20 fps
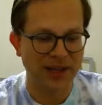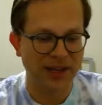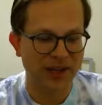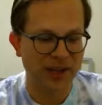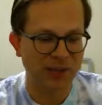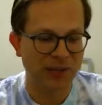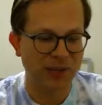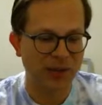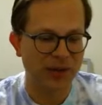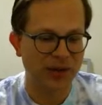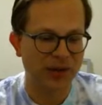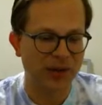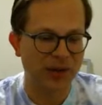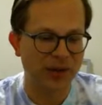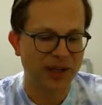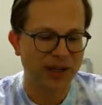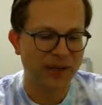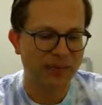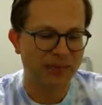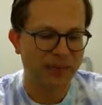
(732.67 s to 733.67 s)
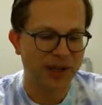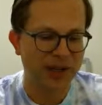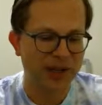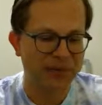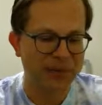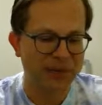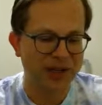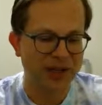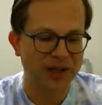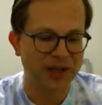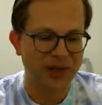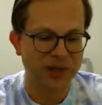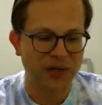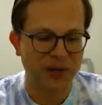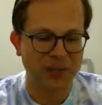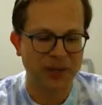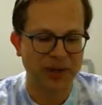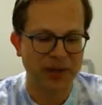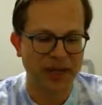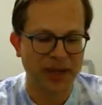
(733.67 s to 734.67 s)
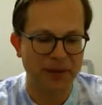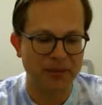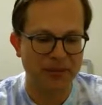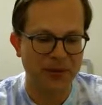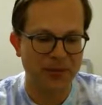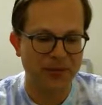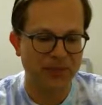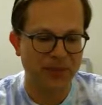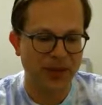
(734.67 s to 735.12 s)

Explorer Toadette level 6 triple capped